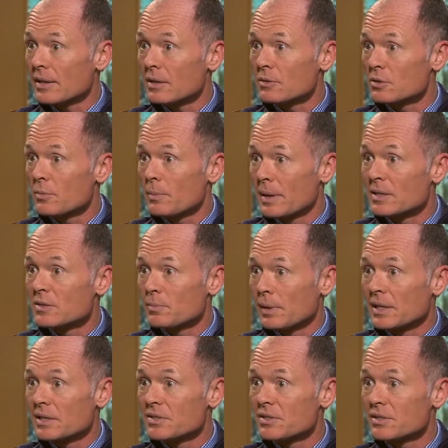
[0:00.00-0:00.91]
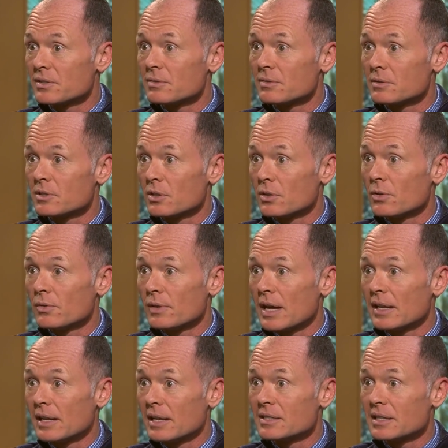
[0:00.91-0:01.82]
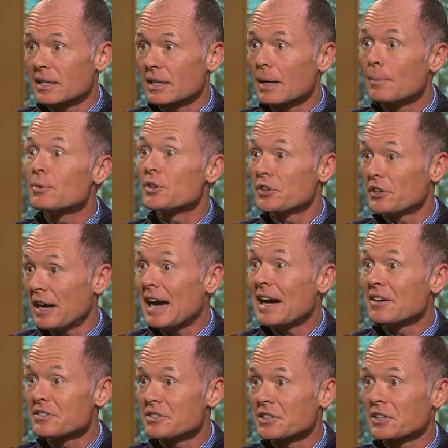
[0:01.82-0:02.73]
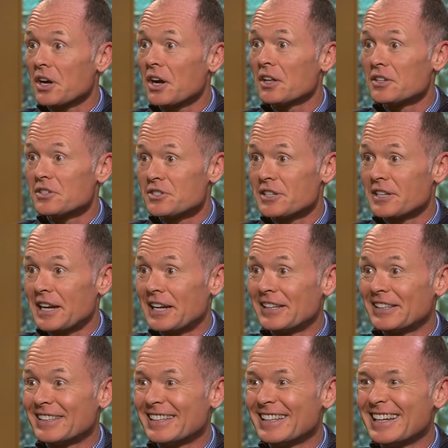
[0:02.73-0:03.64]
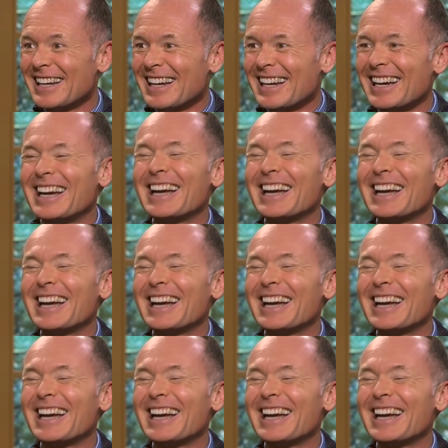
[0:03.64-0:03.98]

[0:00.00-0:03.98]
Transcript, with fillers: That's the best place yes. to do that, unless they come to your house in Collegedale. Sure.